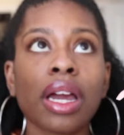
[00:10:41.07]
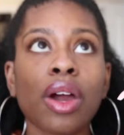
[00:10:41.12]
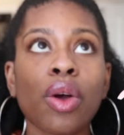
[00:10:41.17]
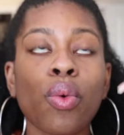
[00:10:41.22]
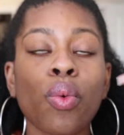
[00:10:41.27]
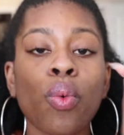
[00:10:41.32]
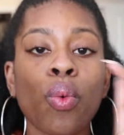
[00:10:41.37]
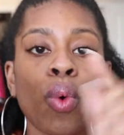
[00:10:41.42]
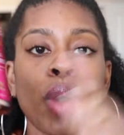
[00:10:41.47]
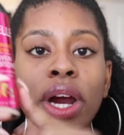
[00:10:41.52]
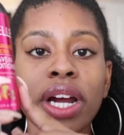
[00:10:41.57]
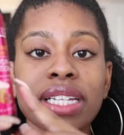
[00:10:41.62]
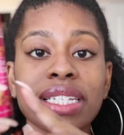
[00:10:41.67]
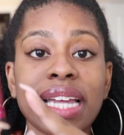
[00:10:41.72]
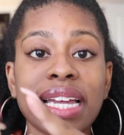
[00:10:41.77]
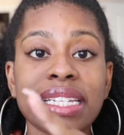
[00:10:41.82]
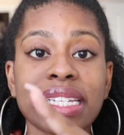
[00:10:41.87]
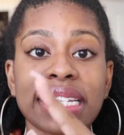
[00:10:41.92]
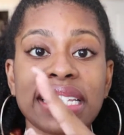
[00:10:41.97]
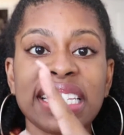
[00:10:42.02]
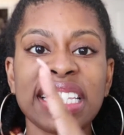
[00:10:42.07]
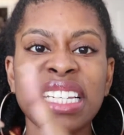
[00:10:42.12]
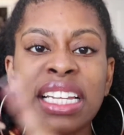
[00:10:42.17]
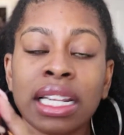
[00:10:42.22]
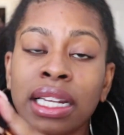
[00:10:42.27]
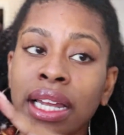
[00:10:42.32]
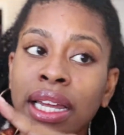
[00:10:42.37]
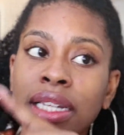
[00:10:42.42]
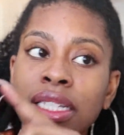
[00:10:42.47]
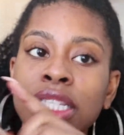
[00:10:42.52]
works as a
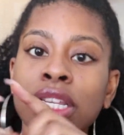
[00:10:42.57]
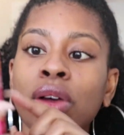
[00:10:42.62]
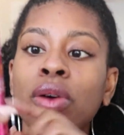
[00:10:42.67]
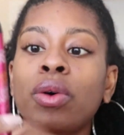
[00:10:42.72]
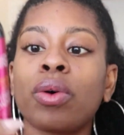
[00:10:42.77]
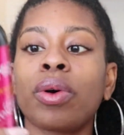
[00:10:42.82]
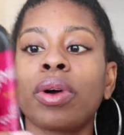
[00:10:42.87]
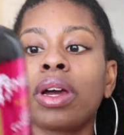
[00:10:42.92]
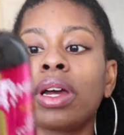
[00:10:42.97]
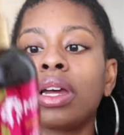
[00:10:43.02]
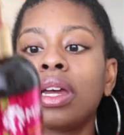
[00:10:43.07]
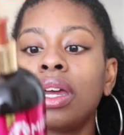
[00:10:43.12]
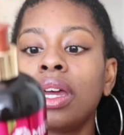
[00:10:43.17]
sealant. So